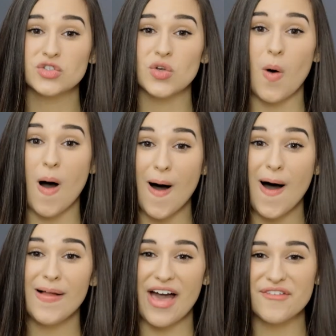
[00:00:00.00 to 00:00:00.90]
So
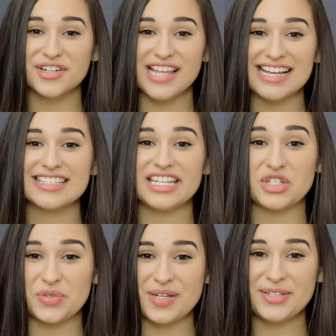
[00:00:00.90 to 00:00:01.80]
all
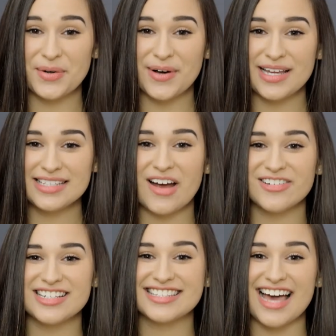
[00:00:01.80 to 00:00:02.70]
Everlasting Treat Toys
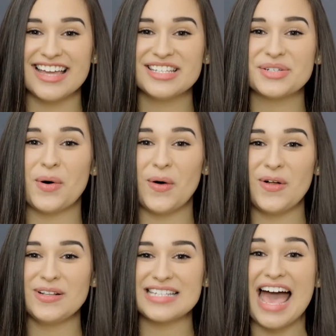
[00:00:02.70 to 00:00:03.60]
are designed to
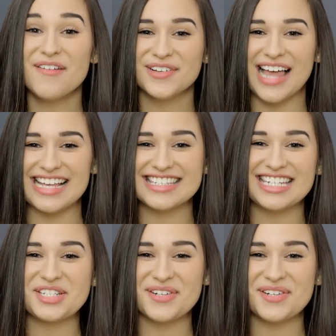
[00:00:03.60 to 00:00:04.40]
hold Everlasting